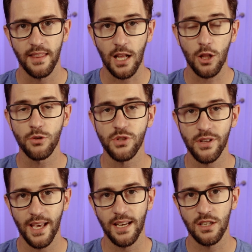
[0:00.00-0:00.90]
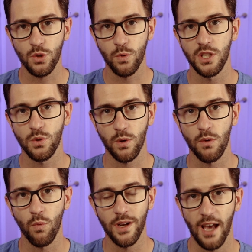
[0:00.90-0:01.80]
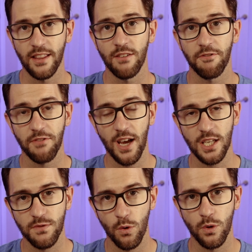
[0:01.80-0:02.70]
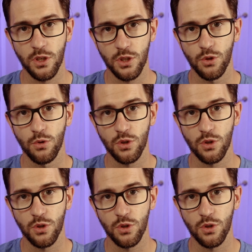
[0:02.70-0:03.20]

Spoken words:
They closed on that in 2021, and then fast forward to